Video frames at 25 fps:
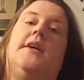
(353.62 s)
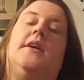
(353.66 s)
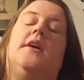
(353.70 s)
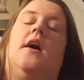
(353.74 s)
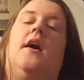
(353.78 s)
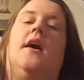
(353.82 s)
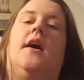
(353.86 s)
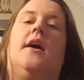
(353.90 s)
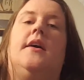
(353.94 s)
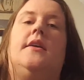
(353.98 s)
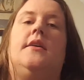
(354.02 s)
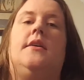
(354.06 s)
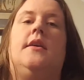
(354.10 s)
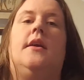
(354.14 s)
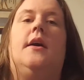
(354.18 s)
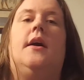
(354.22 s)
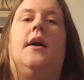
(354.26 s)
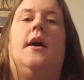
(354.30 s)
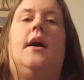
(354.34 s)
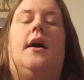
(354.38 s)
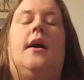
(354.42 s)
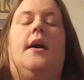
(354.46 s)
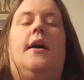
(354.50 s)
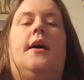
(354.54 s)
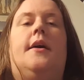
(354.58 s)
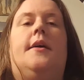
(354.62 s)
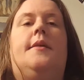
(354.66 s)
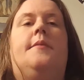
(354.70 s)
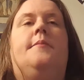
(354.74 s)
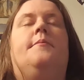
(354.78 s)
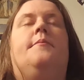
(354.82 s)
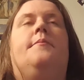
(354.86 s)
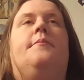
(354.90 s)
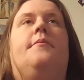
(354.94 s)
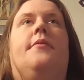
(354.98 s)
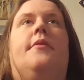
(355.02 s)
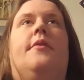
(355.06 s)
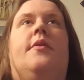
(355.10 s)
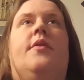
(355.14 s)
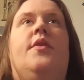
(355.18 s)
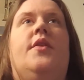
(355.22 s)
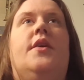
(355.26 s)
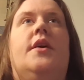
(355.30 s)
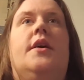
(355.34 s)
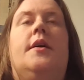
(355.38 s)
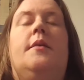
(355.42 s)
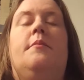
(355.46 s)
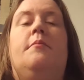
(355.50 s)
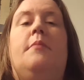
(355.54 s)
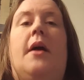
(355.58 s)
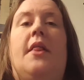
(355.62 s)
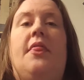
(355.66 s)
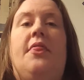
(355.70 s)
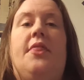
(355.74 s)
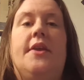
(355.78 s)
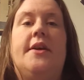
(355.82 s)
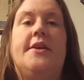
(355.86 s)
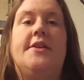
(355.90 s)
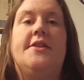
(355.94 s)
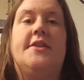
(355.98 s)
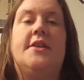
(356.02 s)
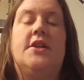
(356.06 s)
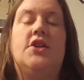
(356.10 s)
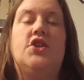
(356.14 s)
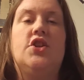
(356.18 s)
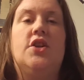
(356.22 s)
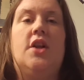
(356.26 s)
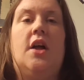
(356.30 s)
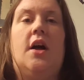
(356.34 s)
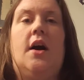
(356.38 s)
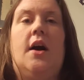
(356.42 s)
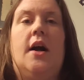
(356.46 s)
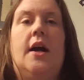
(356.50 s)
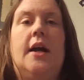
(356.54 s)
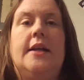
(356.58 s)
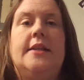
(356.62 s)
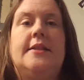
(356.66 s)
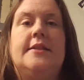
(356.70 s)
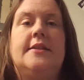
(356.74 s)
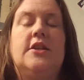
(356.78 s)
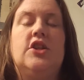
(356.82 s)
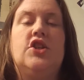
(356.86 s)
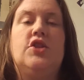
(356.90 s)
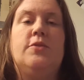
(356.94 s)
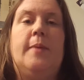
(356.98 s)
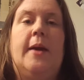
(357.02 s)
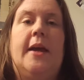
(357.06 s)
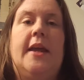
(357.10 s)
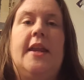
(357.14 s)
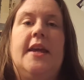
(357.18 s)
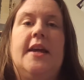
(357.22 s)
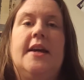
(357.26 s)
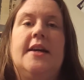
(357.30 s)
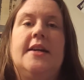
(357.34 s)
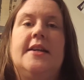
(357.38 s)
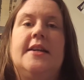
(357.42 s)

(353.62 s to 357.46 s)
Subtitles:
on, the monthly Stitch Along and Stitch Mania,